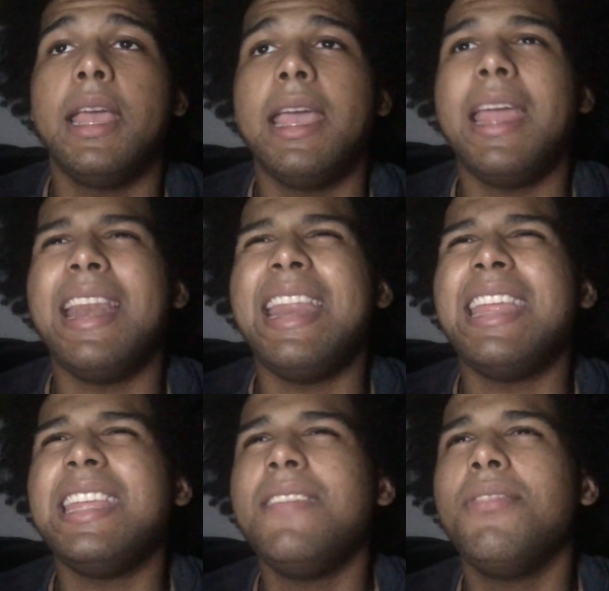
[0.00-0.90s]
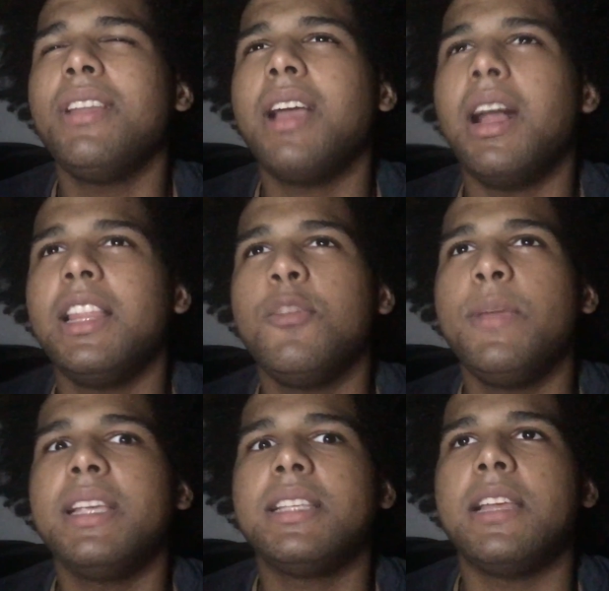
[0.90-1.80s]
And even Colleen Wing
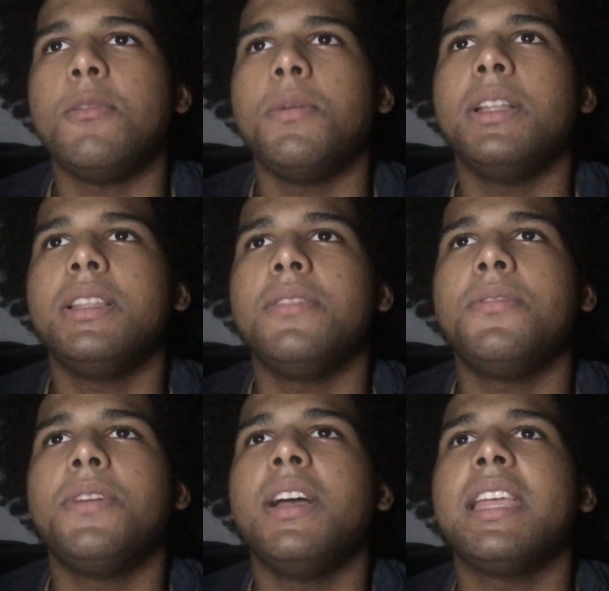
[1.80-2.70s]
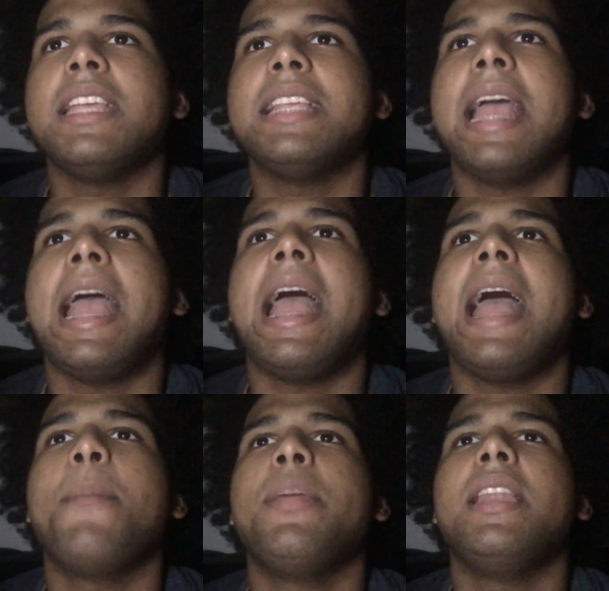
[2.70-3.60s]
is like, what the fuck is
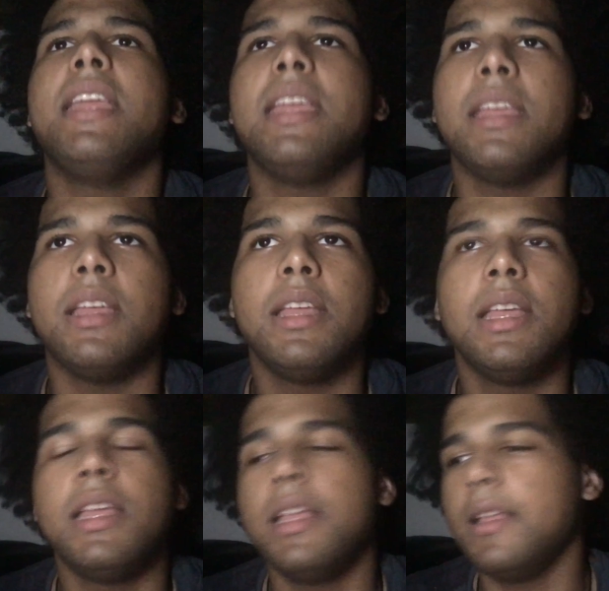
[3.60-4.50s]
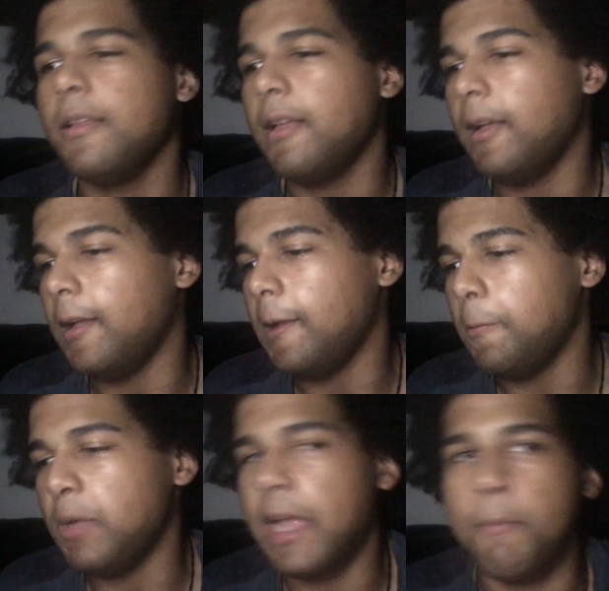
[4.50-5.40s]
happening?
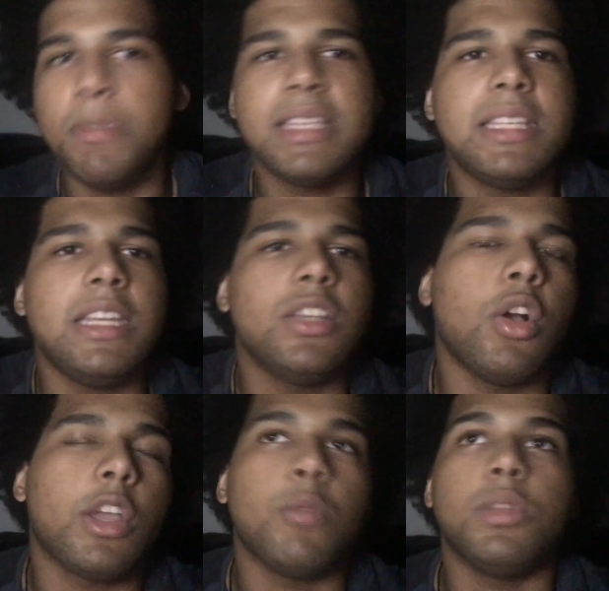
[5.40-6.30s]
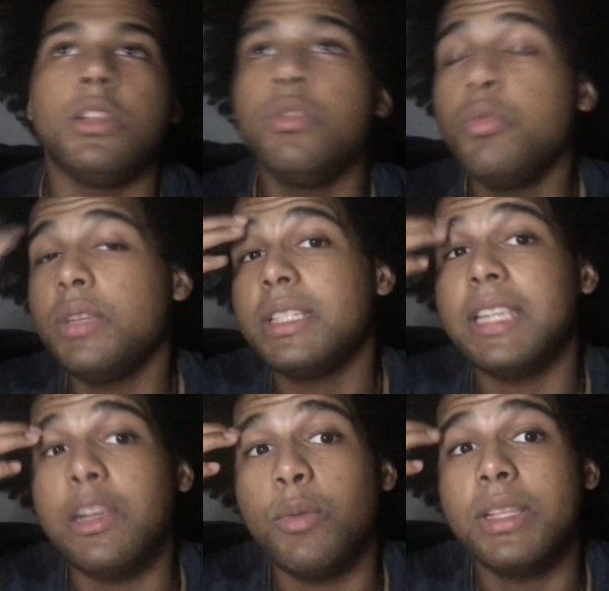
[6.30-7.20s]
We got Misty talking with Luke,
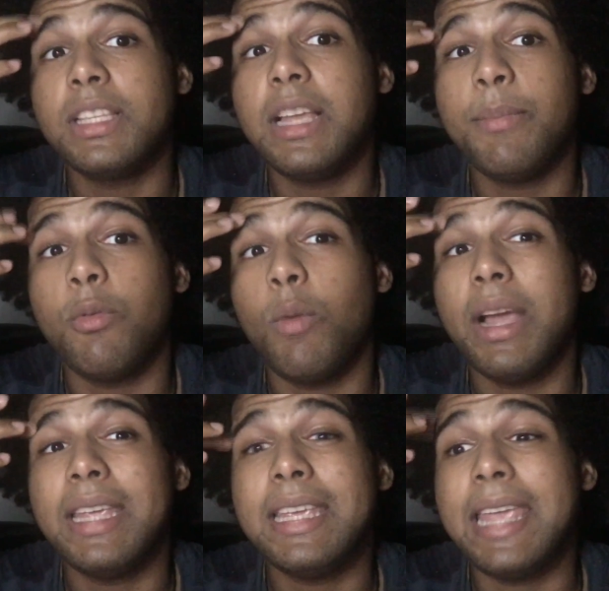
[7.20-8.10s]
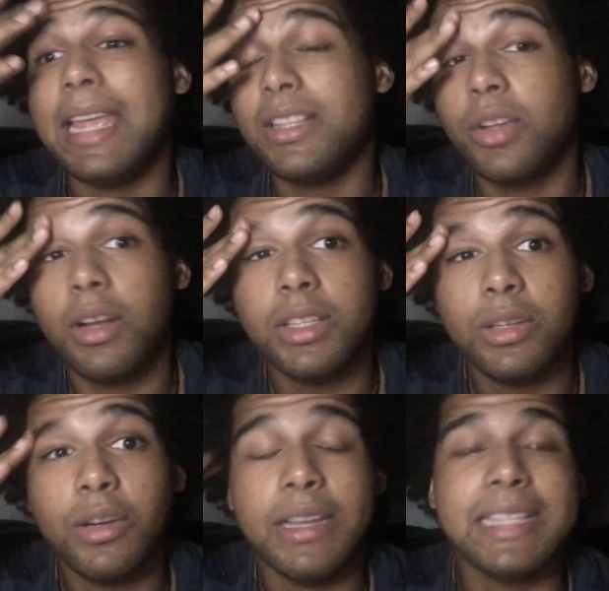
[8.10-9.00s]
seeing what's up and why he can't talk to
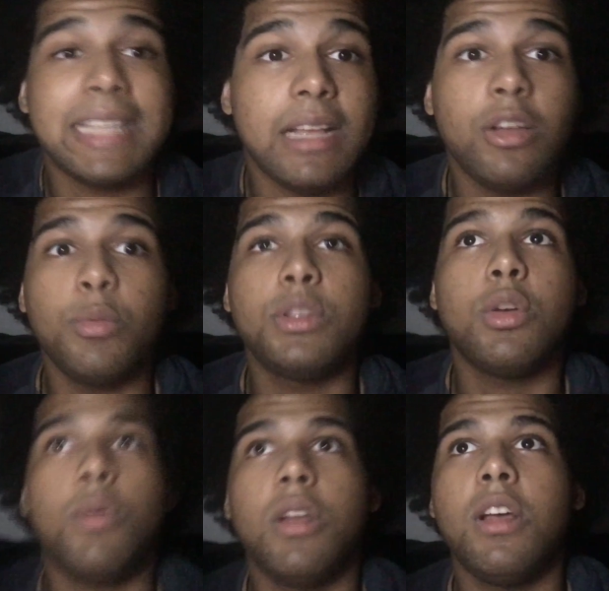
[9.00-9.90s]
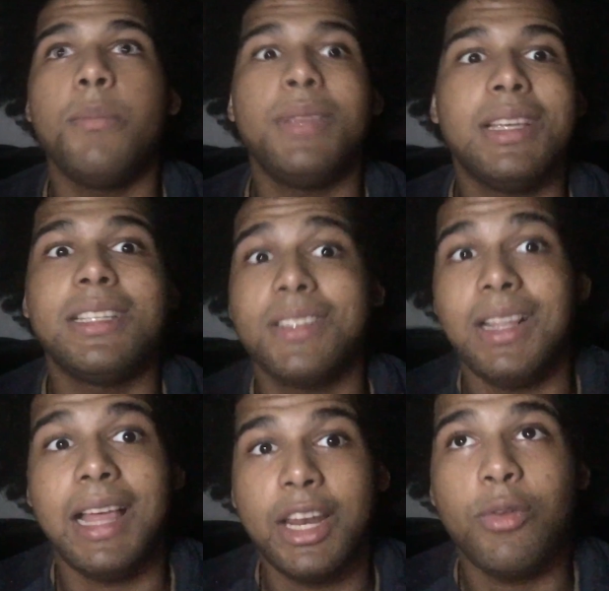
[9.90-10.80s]
her and tell her what's going on because there's a
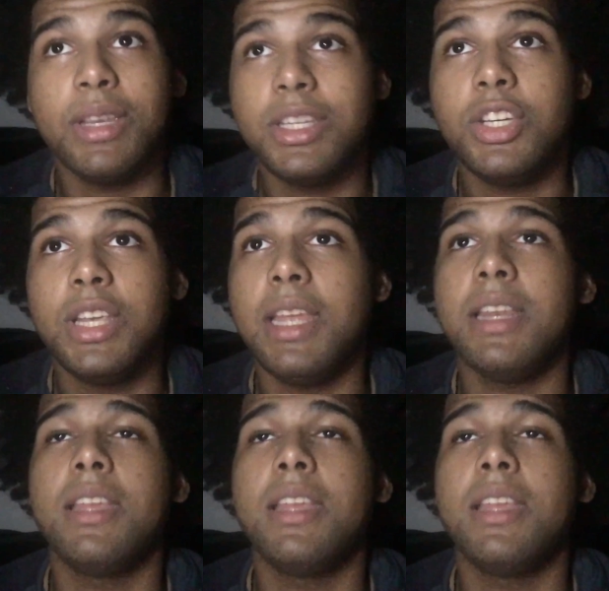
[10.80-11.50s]
lot of crazy shit.